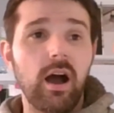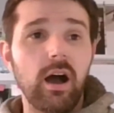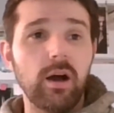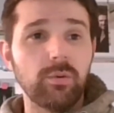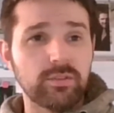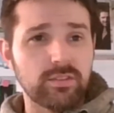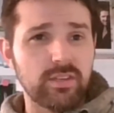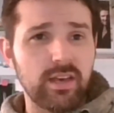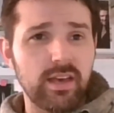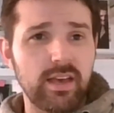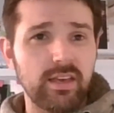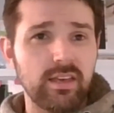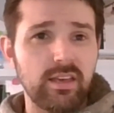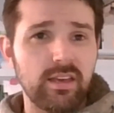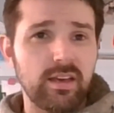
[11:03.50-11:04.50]
I would
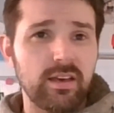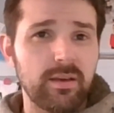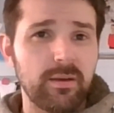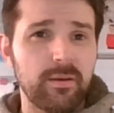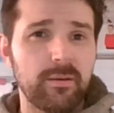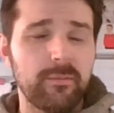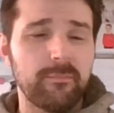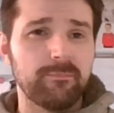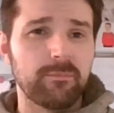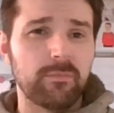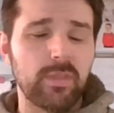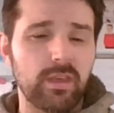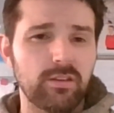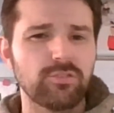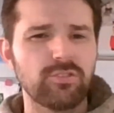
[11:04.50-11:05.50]
say
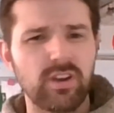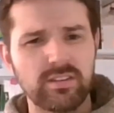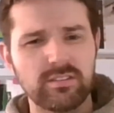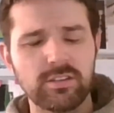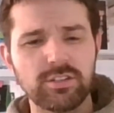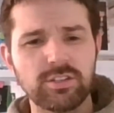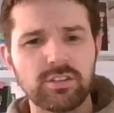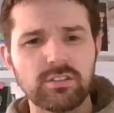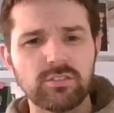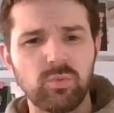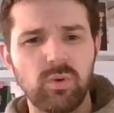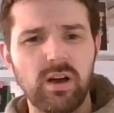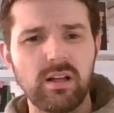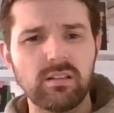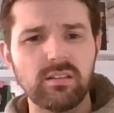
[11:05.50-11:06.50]
transition as
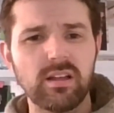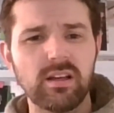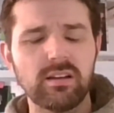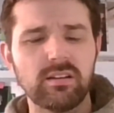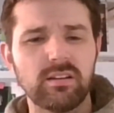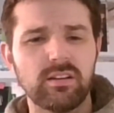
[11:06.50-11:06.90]
well.